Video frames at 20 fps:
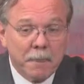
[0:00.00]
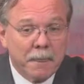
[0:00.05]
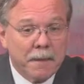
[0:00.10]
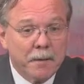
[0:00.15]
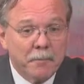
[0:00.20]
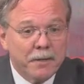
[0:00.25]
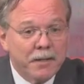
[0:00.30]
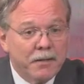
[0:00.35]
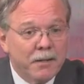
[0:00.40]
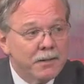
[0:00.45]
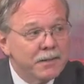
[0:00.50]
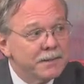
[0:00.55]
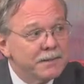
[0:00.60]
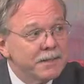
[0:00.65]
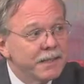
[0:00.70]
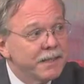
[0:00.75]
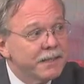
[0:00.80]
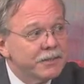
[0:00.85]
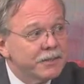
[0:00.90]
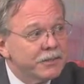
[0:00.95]
All it
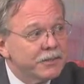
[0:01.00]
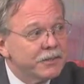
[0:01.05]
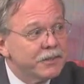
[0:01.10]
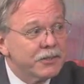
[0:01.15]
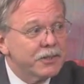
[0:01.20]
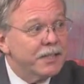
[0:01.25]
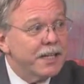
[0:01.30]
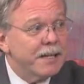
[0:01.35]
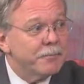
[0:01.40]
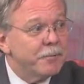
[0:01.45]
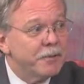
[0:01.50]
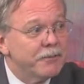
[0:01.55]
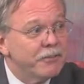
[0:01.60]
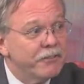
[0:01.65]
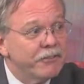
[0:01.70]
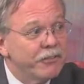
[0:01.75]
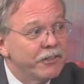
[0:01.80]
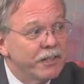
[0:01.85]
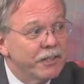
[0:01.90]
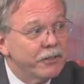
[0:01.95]
takes is a snap of a
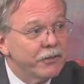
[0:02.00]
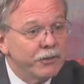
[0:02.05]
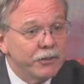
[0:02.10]
finger.